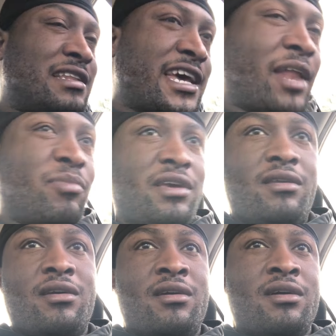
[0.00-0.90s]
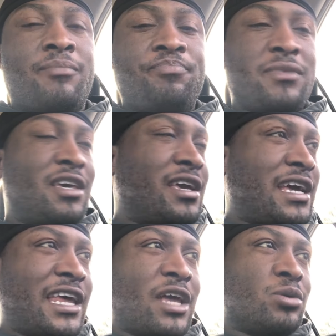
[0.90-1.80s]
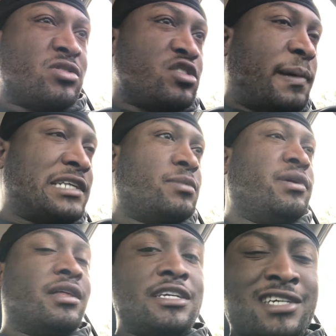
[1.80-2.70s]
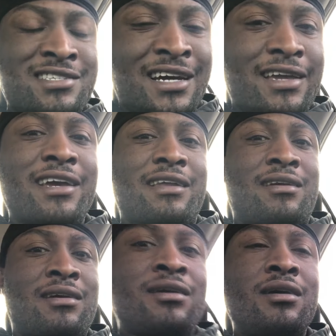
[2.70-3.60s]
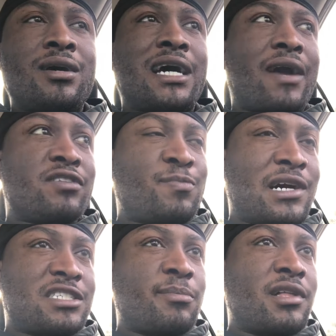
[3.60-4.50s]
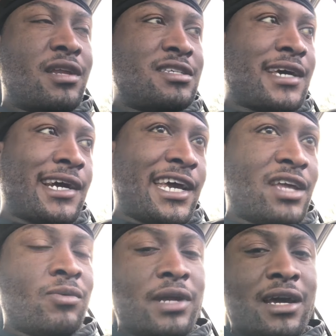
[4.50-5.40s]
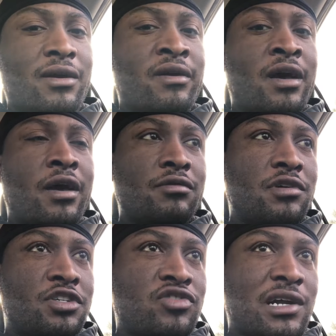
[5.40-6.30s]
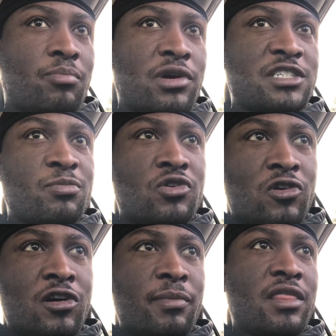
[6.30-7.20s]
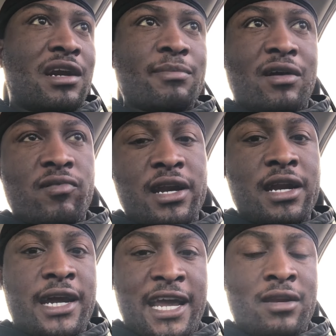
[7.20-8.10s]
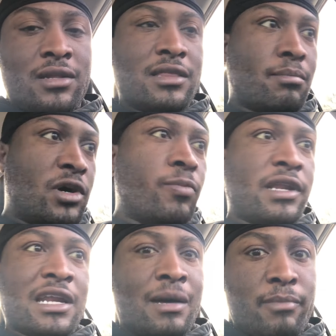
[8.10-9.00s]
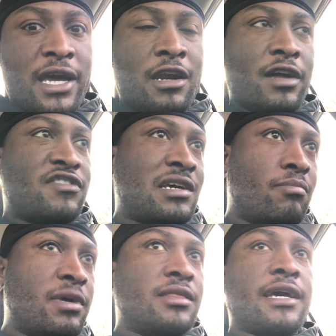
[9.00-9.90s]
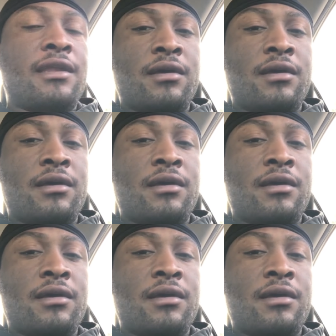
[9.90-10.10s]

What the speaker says: a deadbeat. He can't handle his responsibilities." Yes, I can. I have responsibilities that I handle now. You're just trying to press more on me than I'm not ready to handle at the moment, and I'm man enough to admit that.